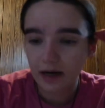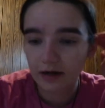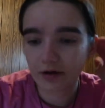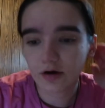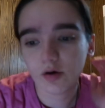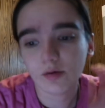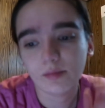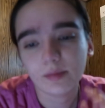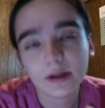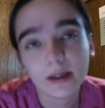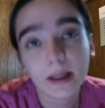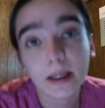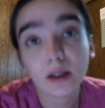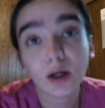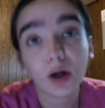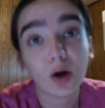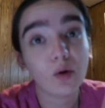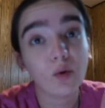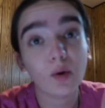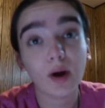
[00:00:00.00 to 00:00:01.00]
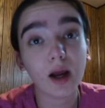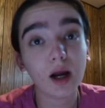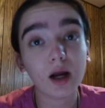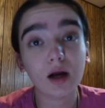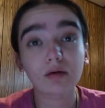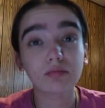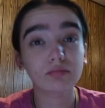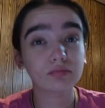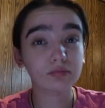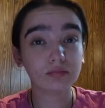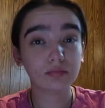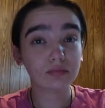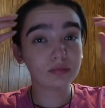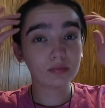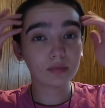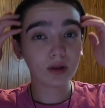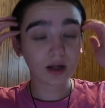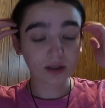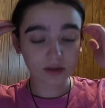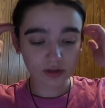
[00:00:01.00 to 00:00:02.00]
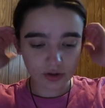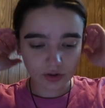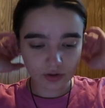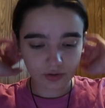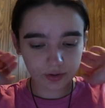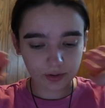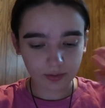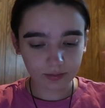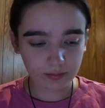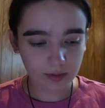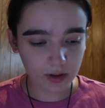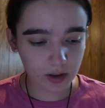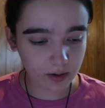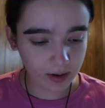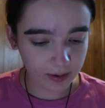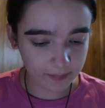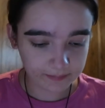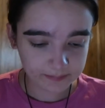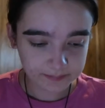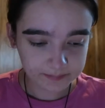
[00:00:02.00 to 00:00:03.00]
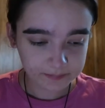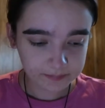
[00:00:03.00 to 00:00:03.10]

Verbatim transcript: I know I'm going to get done quick. That's just true. Okay.